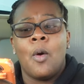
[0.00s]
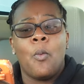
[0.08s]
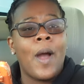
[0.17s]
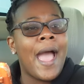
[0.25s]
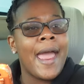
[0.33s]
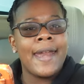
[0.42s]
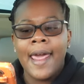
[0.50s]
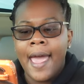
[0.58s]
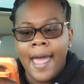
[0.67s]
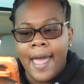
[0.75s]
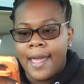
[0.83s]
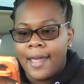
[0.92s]
Why
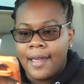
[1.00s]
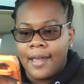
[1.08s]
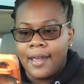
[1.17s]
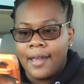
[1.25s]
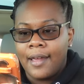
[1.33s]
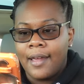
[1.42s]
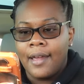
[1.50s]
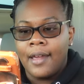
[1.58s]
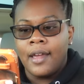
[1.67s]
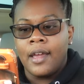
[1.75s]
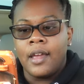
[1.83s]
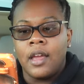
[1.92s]
not?
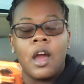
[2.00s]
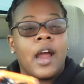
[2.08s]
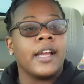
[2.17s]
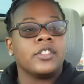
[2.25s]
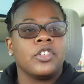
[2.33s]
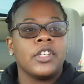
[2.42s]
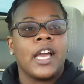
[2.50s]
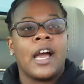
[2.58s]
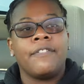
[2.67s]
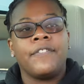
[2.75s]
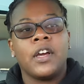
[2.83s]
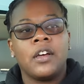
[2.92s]
Alright, so yeah,
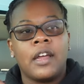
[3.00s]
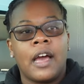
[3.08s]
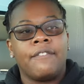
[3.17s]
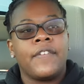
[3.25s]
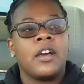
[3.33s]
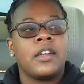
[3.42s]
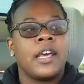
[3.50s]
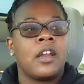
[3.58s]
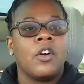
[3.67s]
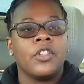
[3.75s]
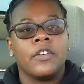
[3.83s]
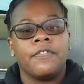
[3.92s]
I found out
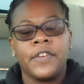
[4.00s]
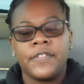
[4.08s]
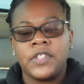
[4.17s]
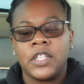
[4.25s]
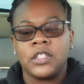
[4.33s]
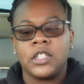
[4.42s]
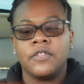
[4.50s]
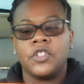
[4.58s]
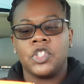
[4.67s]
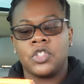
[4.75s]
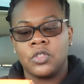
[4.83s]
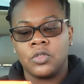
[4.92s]
on the 15th of
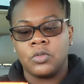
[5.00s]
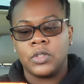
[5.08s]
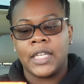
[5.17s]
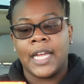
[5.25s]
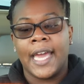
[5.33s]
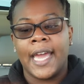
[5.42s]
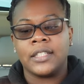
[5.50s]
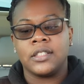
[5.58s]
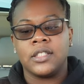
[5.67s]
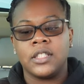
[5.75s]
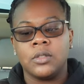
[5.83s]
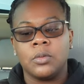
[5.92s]
June that I had the
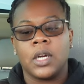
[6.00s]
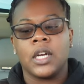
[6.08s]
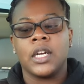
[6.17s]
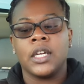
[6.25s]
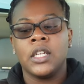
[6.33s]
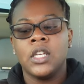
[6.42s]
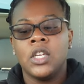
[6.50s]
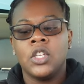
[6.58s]
C word.